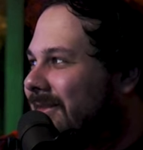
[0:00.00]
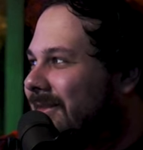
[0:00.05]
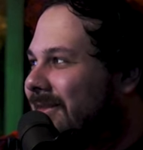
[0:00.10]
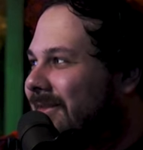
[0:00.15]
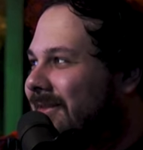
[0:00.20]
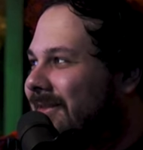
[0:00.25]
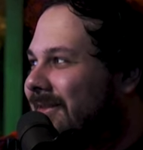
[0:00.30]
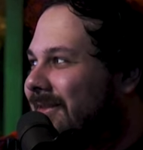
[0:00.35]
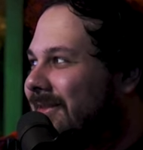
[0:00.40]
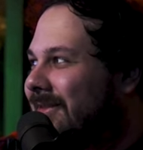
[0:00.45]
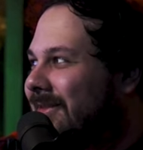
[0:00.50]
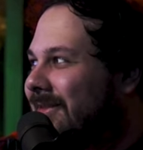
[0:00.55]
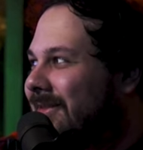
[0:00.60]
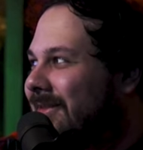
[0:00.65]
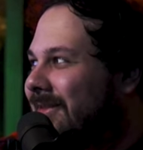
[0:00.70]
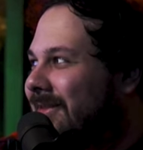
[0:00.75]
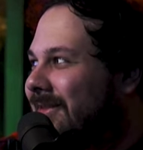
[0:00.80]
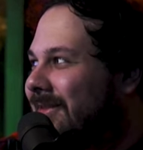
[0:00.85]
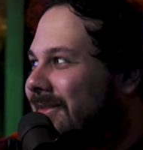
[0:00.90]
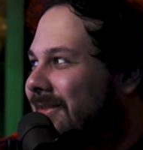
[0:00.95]

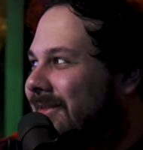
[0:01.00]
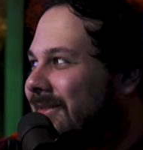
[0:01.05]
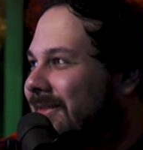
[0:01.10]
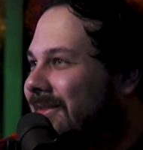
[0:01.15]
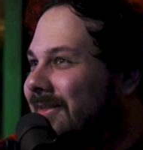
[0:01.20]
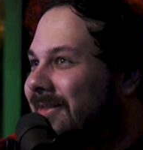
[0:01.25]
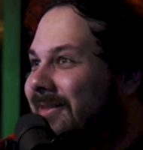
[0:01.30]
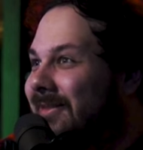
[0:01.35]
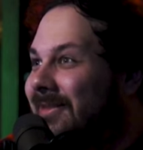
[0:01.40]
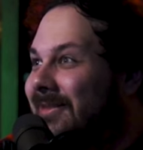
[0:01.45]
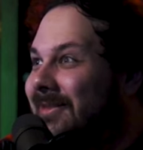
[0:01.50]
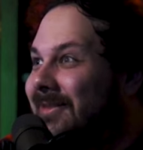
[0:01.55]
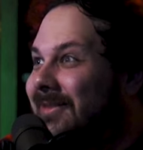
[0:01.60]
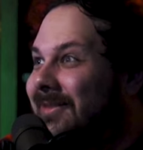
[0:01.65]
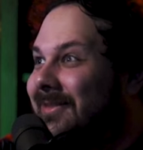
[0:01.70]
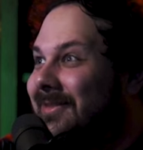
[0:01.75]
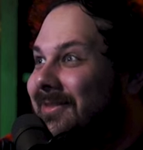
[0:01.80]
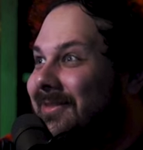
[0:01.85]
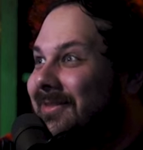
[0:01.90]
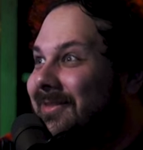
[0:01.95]

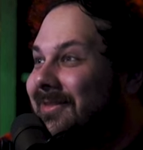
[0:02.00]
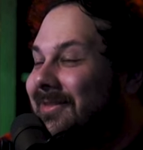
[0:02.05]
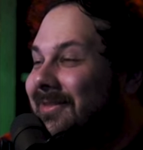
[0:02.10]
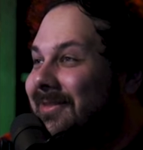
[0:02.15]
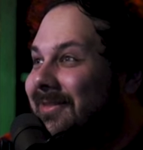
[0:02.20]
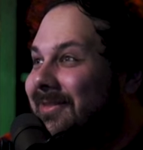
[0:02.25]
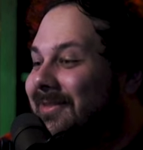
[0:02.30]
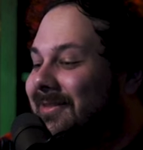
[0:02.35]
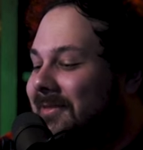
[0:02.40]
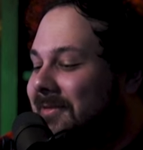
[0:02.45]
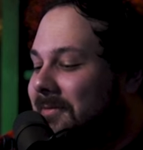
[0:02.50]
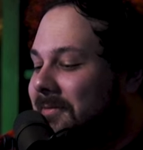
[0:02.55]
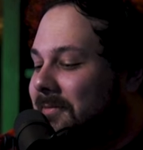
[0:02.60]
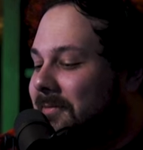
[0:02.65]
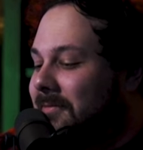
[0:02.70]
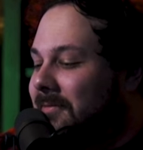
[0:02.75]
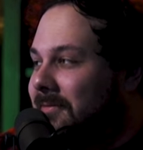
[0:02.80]
The person shown says nothing.